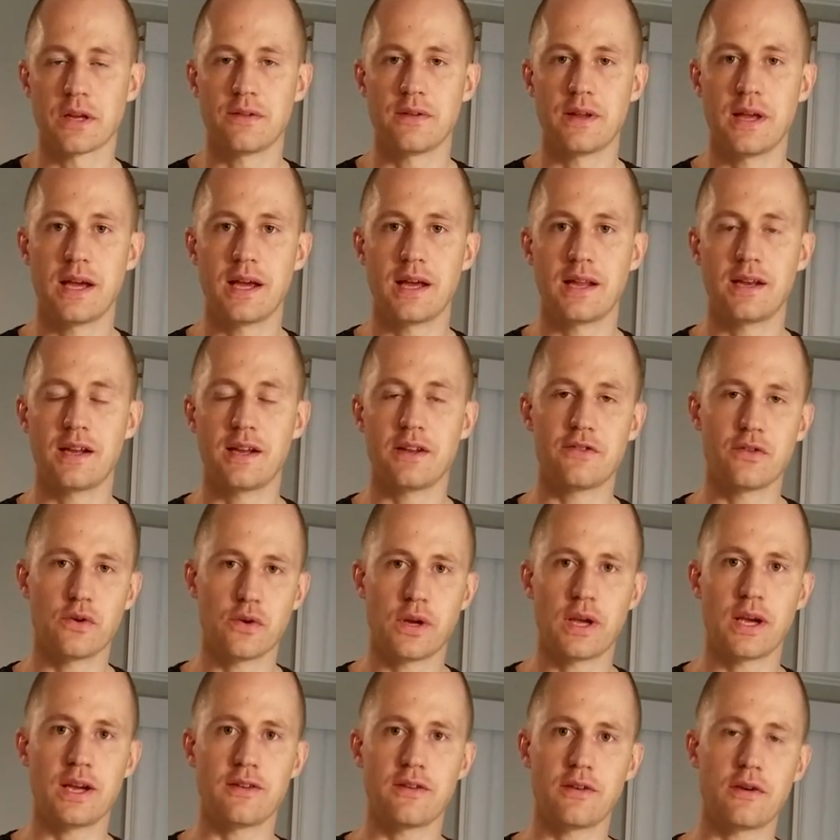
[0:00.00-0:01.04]
then it's
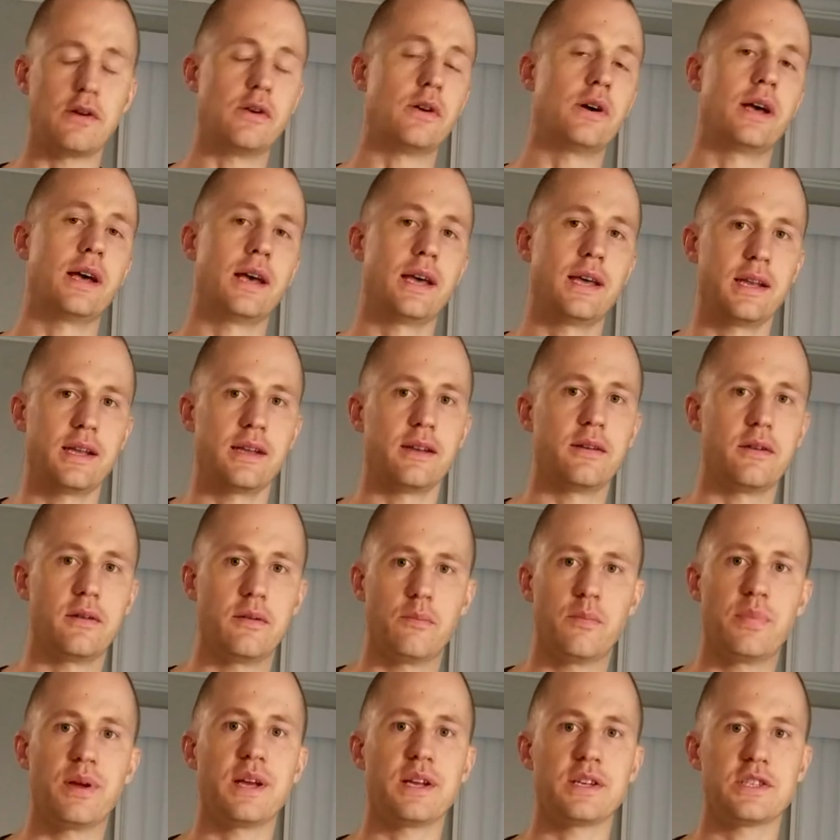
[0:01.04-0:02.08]
okay to go ahead
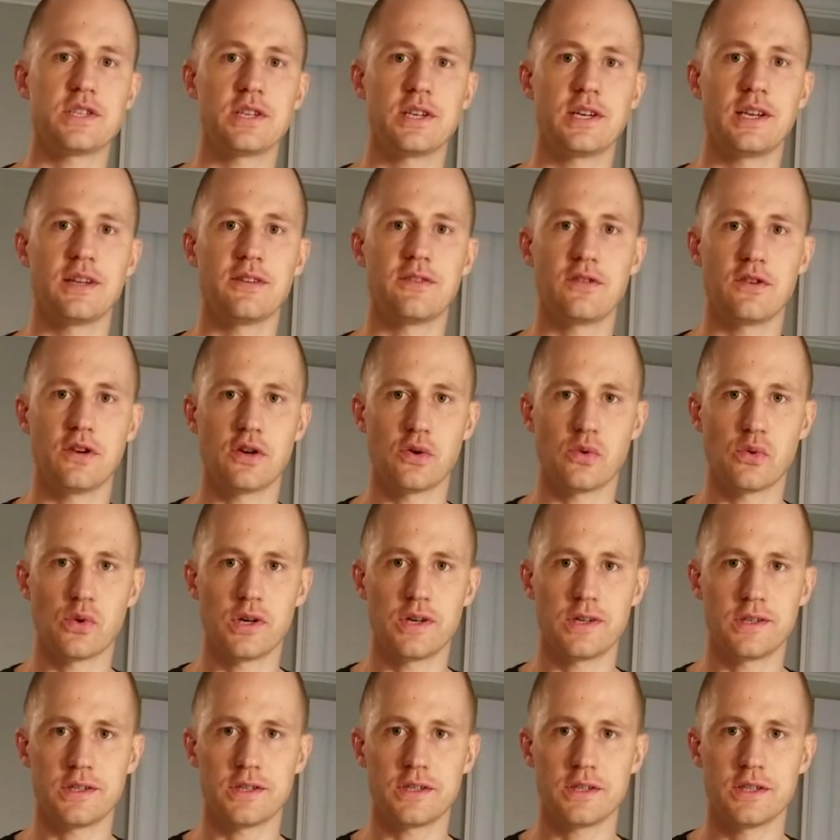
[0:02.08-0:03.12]
and pitch it into your
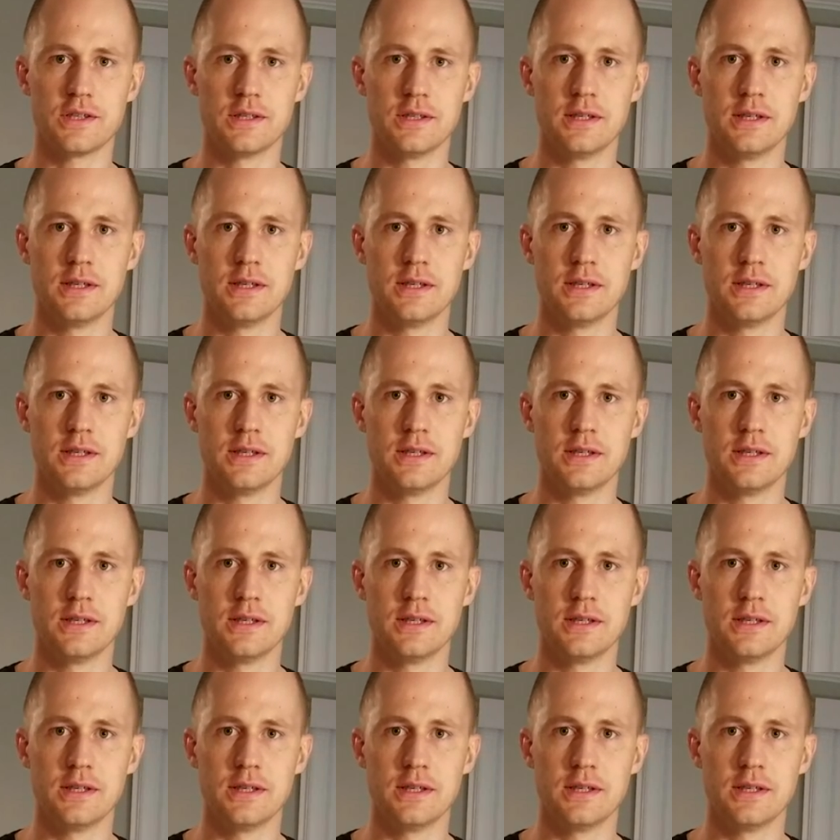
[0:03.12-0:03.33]
wort.